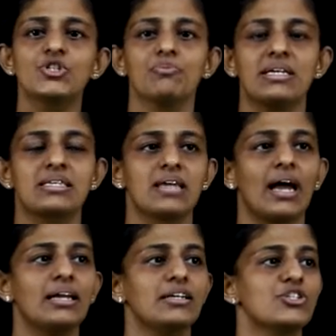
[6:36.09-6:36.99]
to be
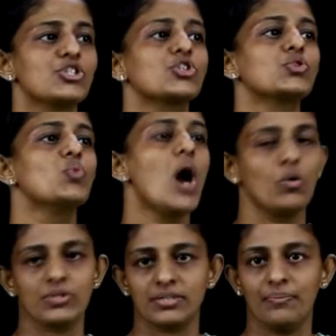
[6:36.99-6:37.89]
silent
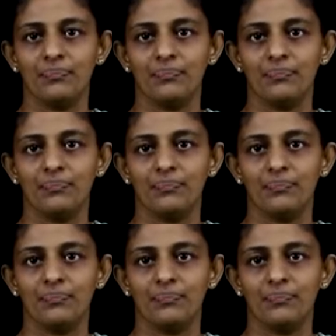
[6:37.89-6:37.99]
throughout.